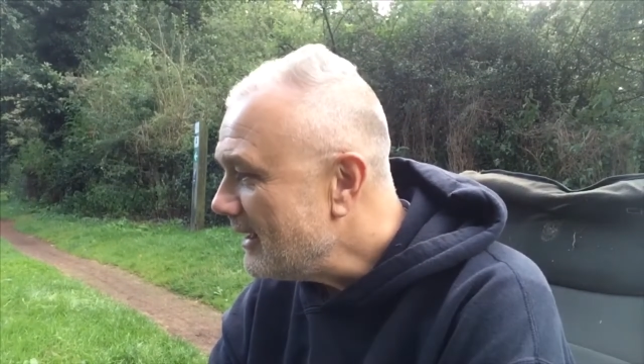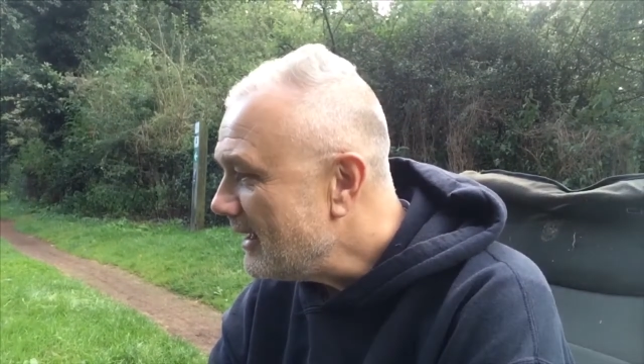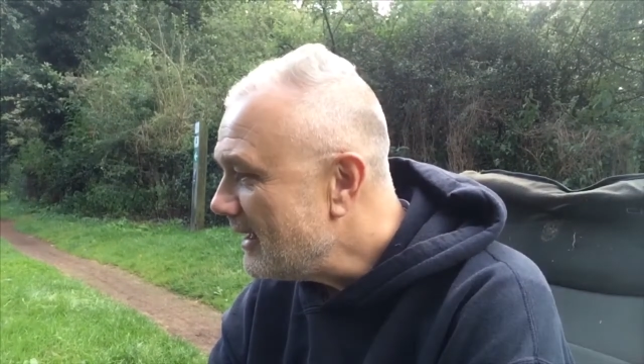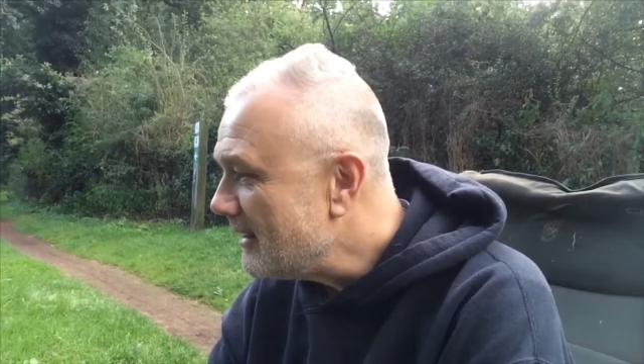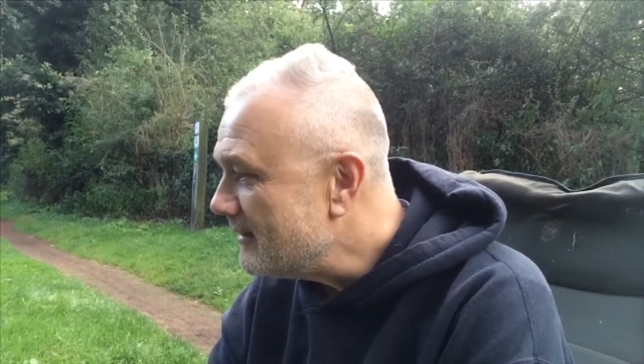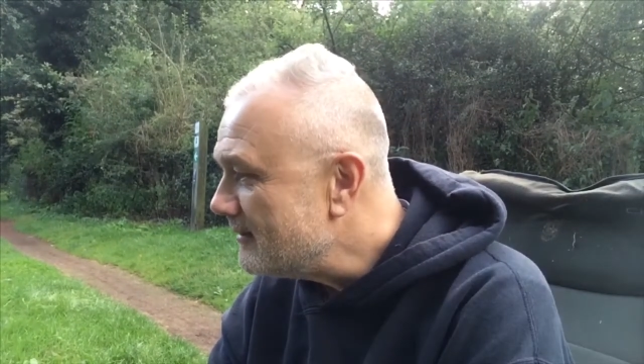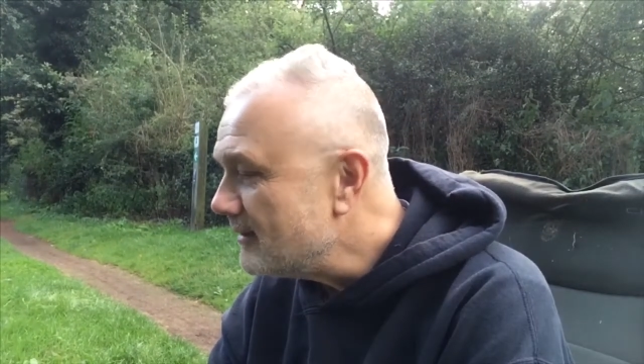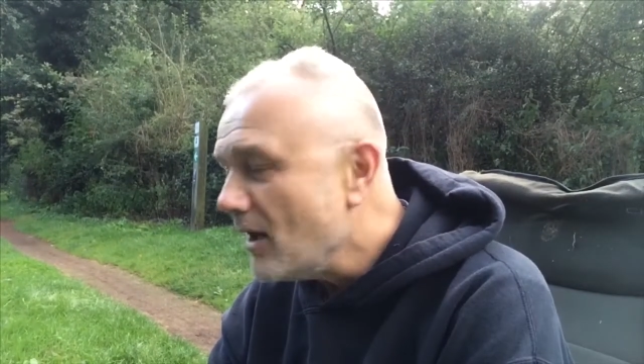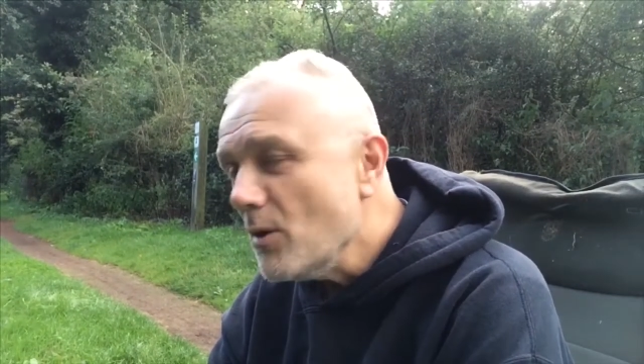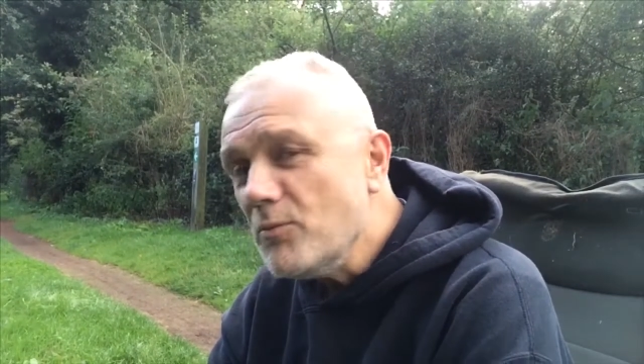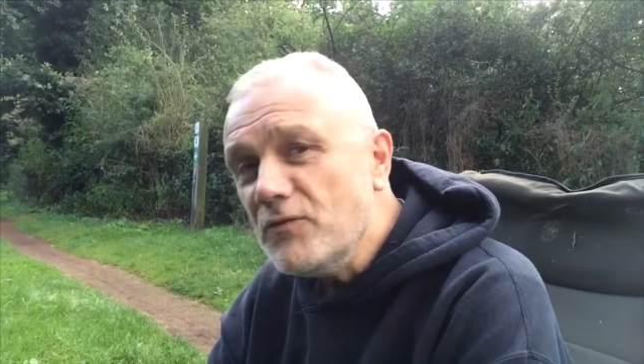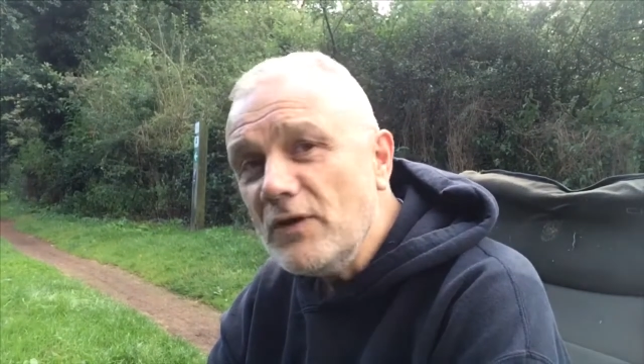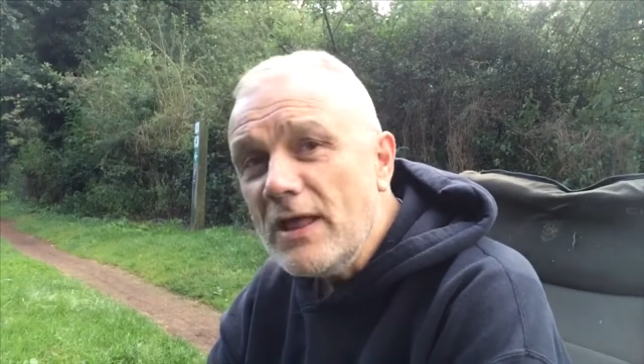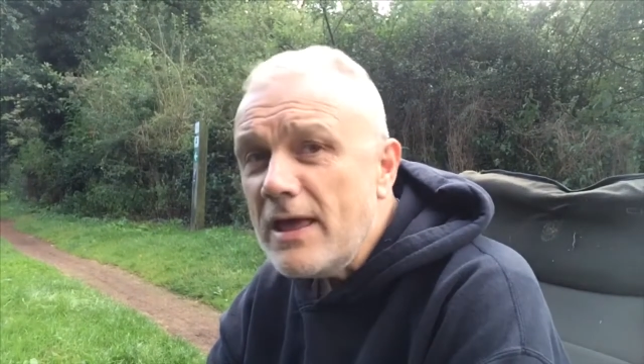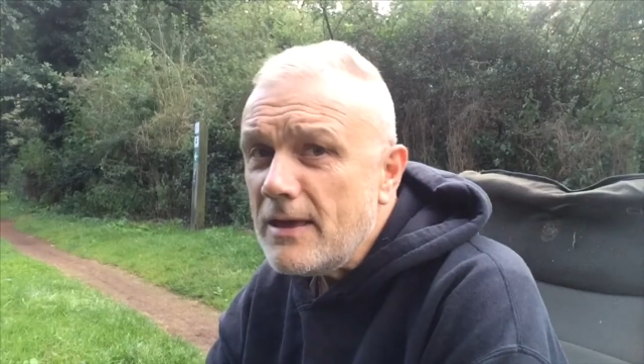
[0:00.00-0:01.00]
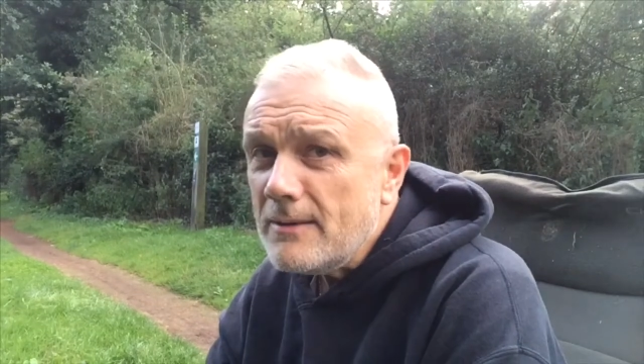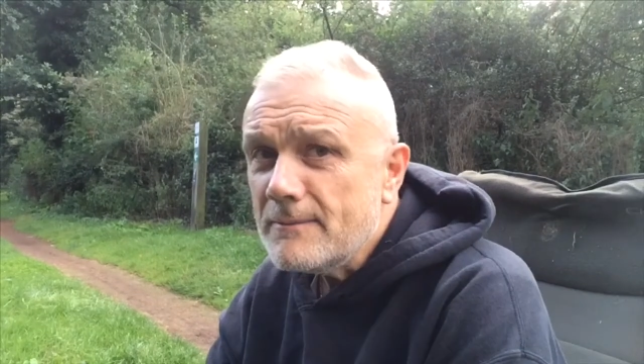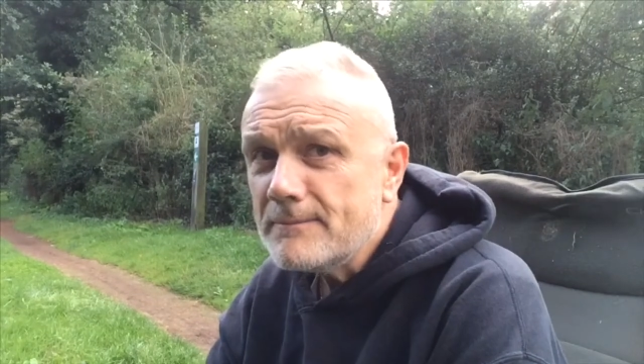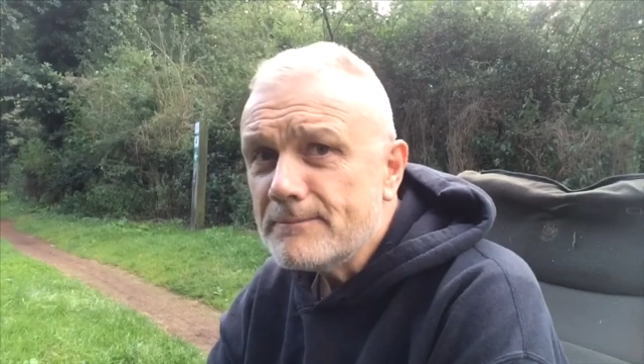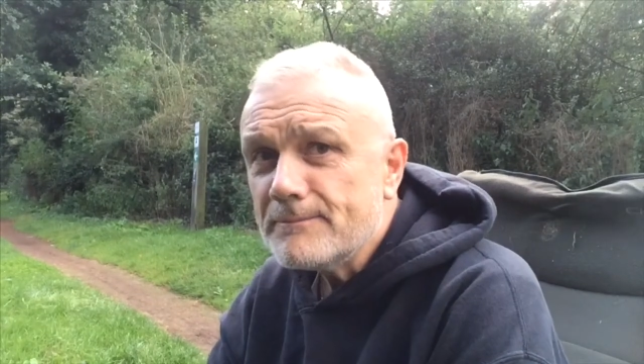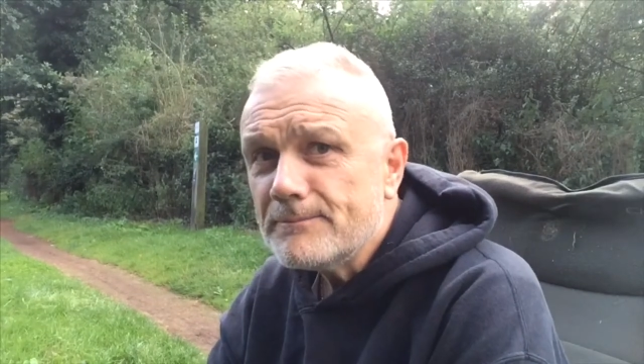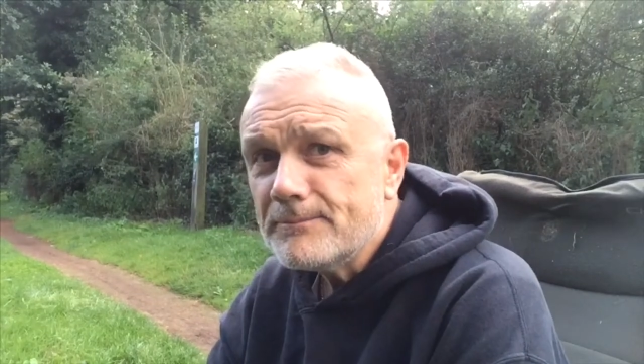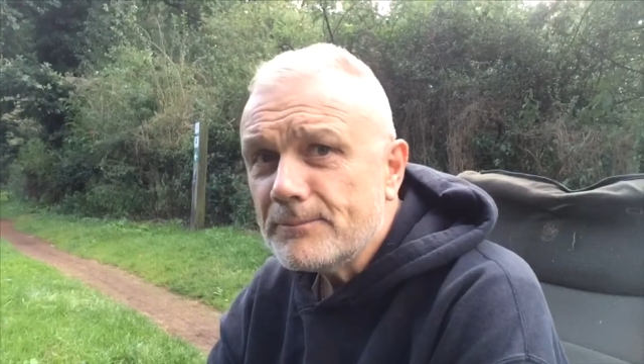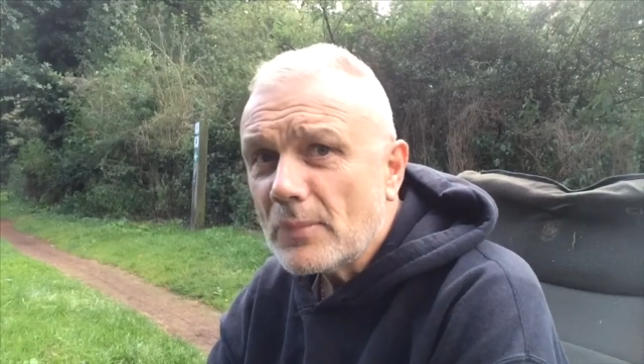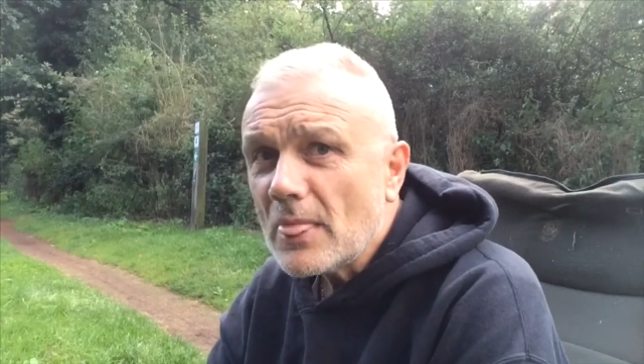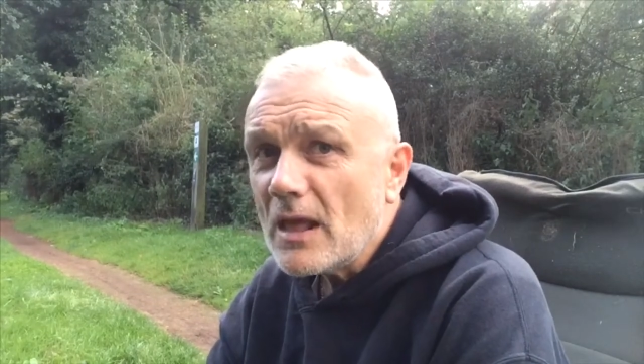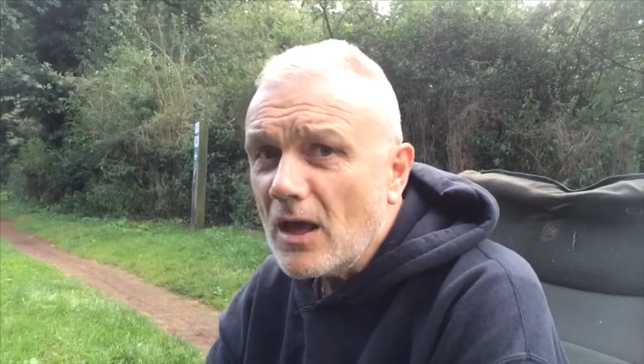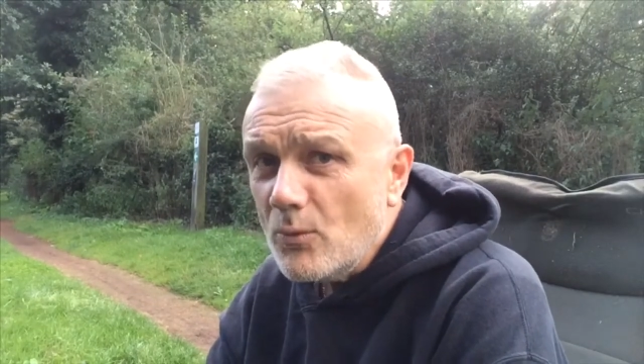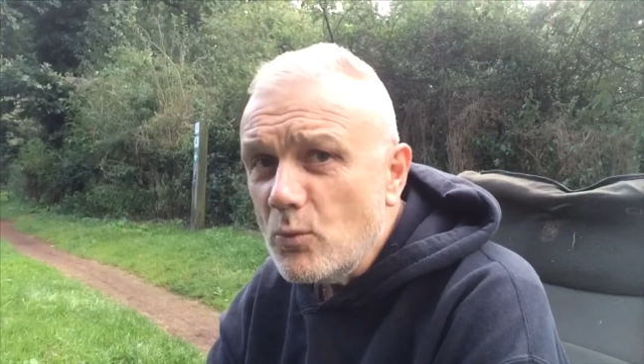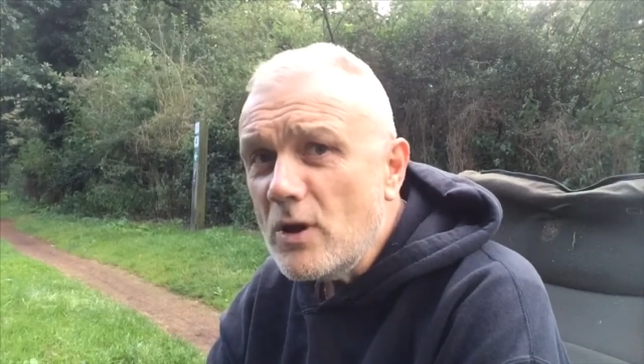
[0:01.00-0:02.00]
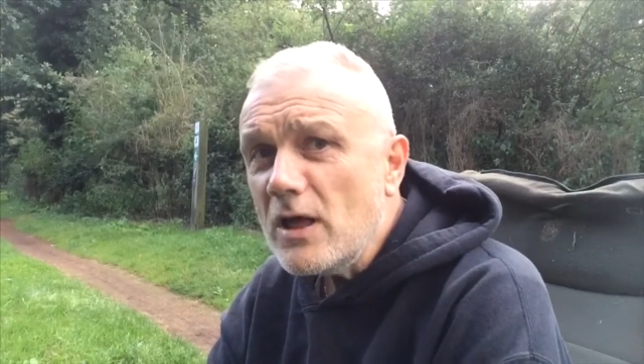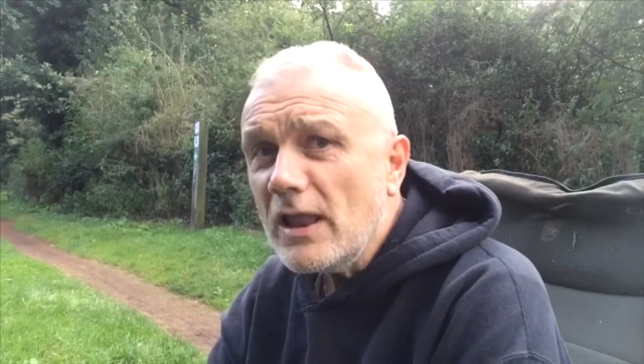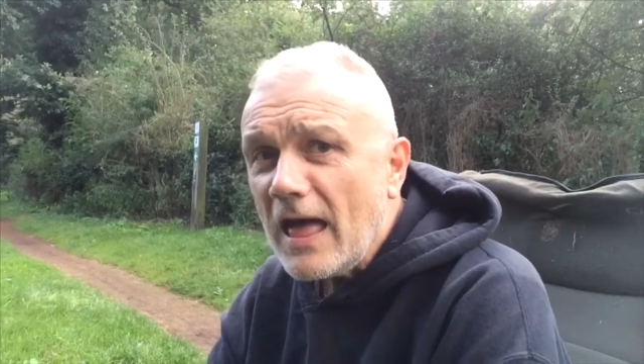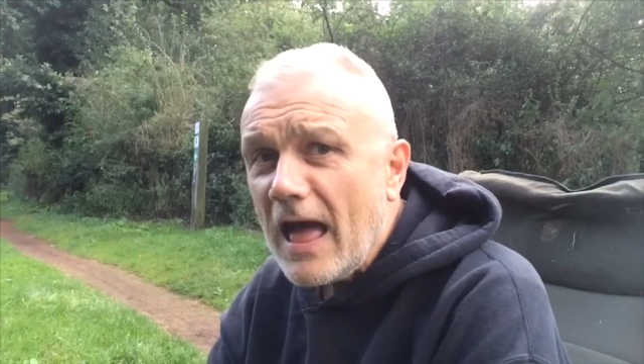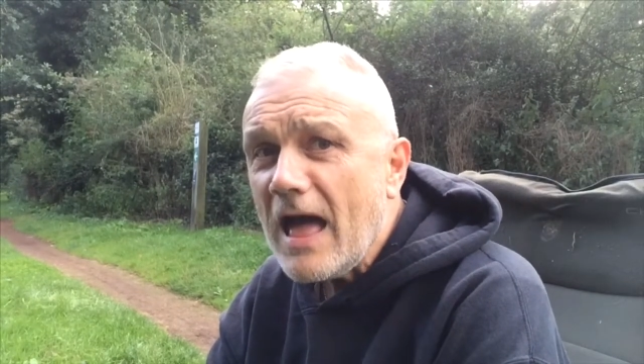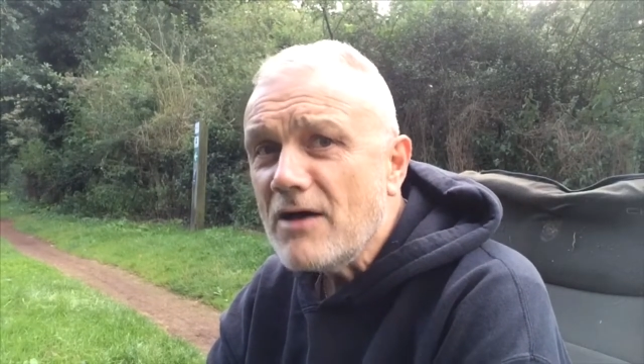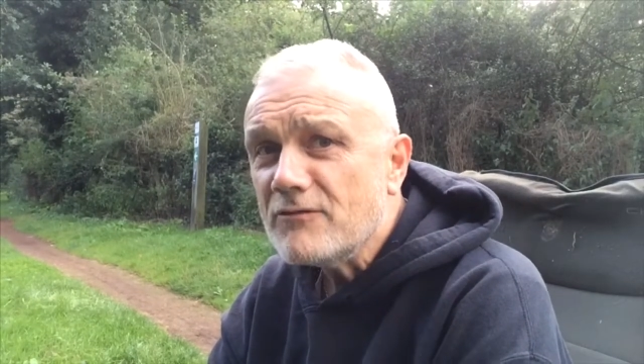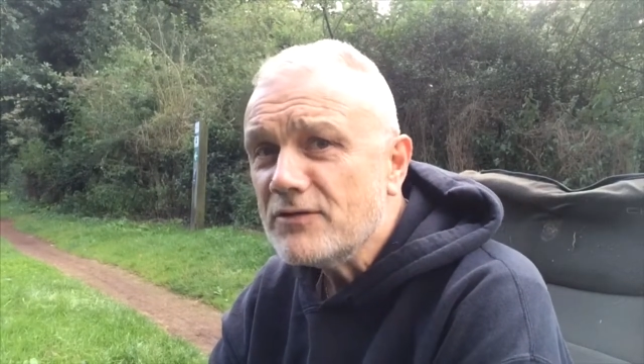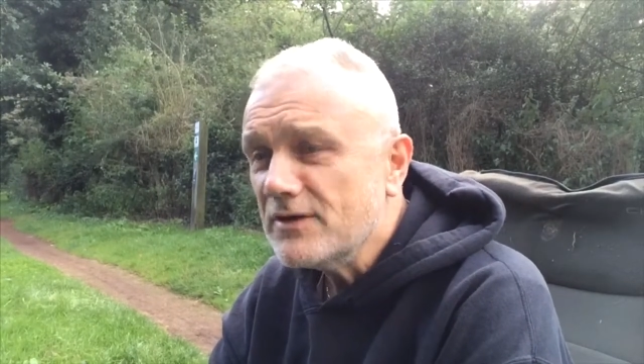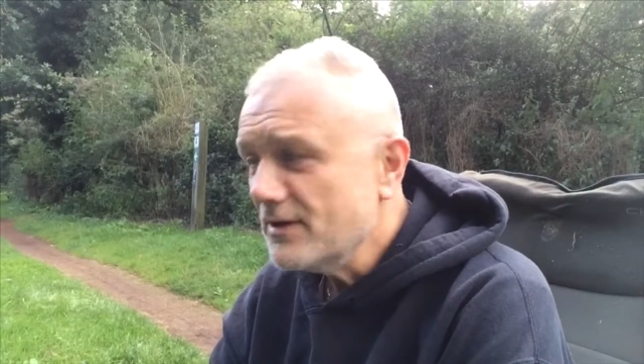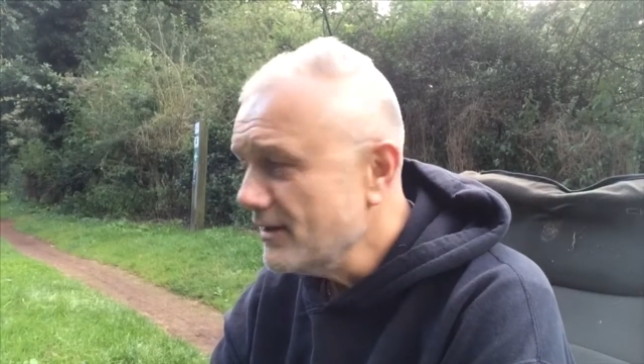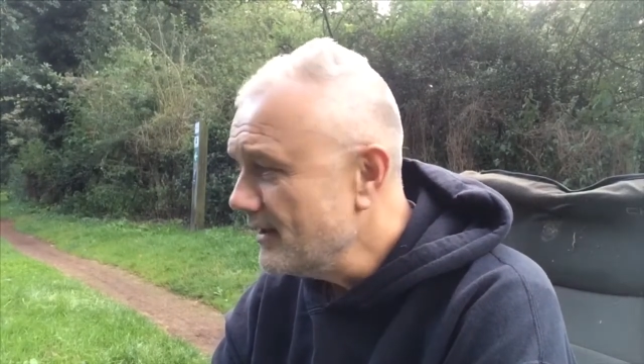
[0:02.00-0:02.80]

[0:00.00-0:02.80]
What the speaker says: and hopefully I will have